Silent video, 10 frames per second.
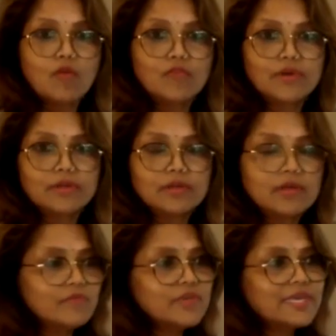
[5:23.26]
of it.
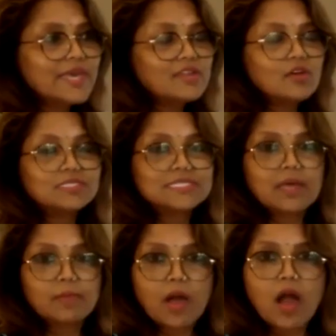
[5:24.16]
We cannot
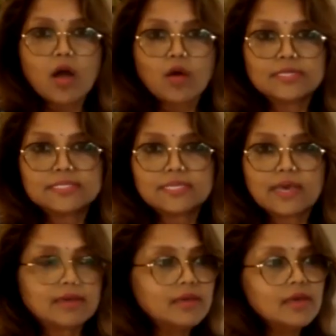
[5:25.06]
step out and
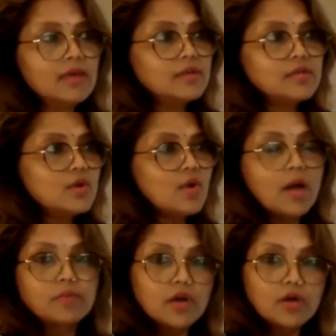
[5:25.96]
say, no,
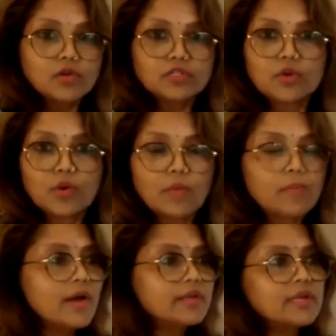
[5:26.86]
I'm not going to go
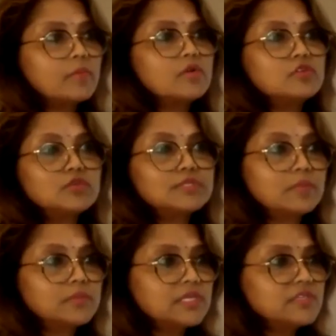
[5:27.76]
abide and I'm going to do
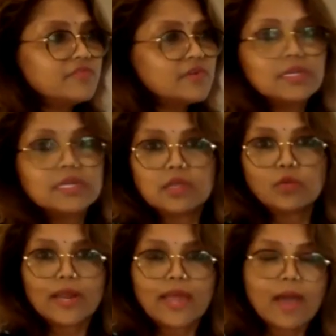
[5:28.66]
something differently. And
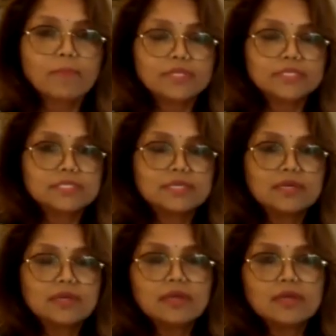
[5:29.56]
what happens?
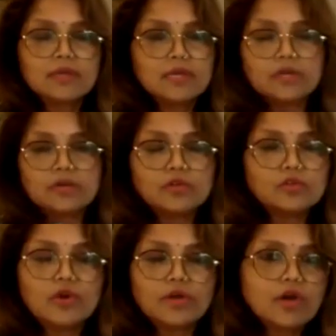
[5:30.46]
You know,
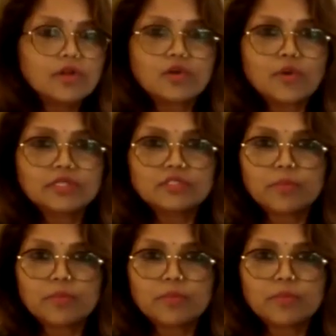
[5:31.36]
you're not going to